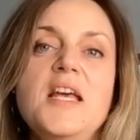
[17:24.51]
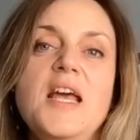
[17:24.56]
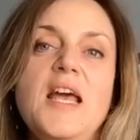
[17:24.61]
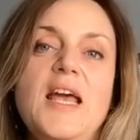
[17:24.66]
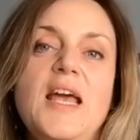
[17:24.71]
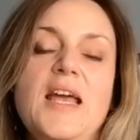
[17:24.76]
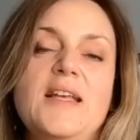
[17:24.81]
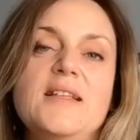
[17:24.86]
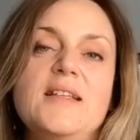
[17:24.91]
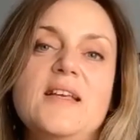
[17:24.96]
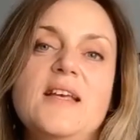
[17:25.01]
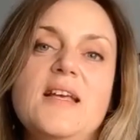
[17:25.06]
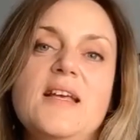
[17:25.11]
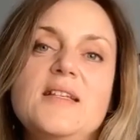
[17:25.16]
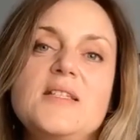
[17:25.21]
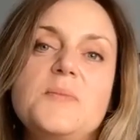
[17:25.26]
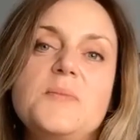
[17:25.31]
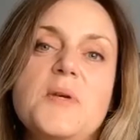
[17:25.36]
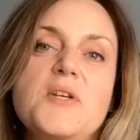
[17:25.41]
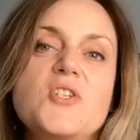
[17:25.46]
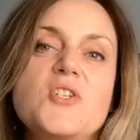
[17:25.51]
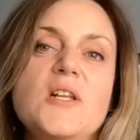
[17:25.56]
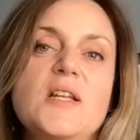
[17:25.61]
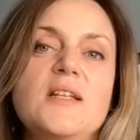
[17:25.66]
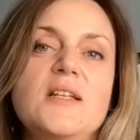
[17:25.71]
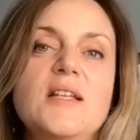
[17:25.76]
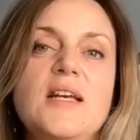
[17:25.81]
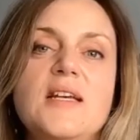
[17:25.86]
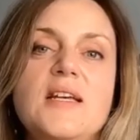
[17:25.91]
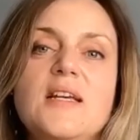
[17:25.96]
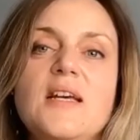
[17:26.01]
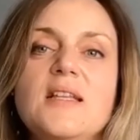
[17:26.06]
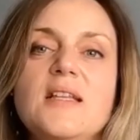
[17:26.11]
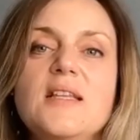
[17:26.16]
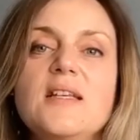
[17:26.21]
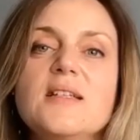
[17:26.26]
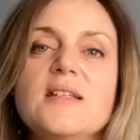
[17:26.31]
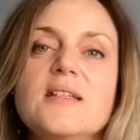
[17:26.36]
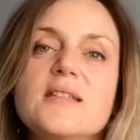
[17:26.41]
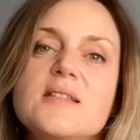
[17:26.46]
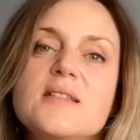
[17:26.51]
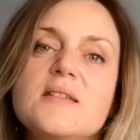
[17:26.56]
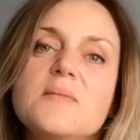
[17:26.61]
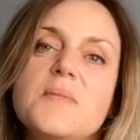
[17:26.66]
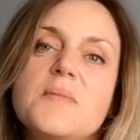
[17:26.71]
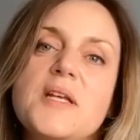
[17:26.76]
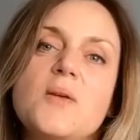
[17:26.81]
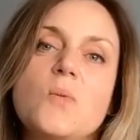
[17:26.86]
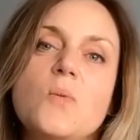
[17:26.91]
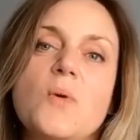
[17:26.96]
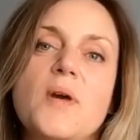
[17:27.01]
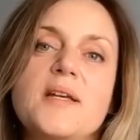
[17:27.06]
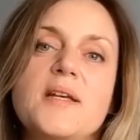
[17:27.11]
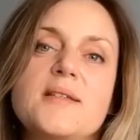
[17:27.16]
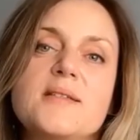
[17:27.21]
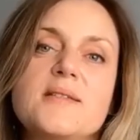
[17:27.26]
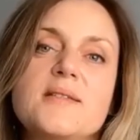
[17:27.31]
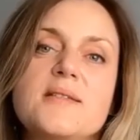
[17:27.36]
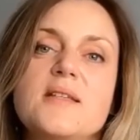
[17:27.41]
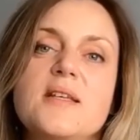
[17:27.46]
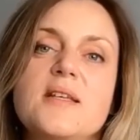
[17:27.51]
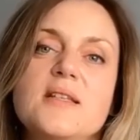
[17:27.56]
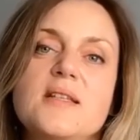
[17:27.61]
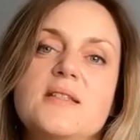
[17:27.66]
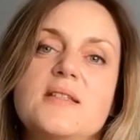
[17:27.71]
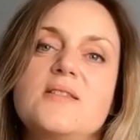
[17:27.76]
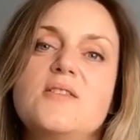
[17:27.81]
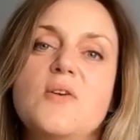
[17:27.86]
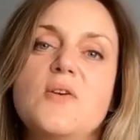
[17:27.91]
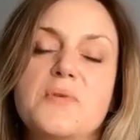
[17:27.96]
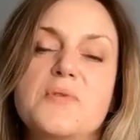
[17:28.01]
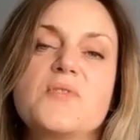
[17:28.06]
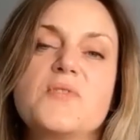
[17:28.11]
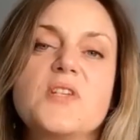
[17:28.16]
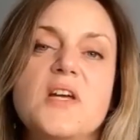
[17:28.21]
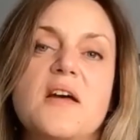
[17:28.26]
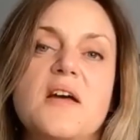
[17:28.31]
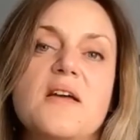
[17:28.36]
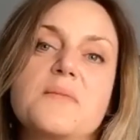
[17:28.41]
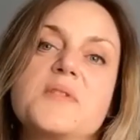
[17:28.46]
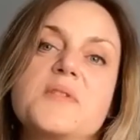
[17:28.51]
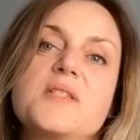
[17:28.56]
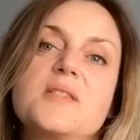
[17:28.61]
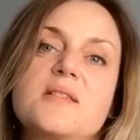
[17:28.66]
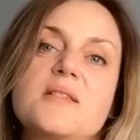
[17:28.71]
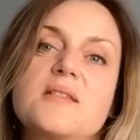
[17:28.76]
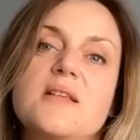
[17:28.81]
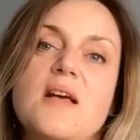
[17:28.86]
And especially, like, I think that in many ways at those times,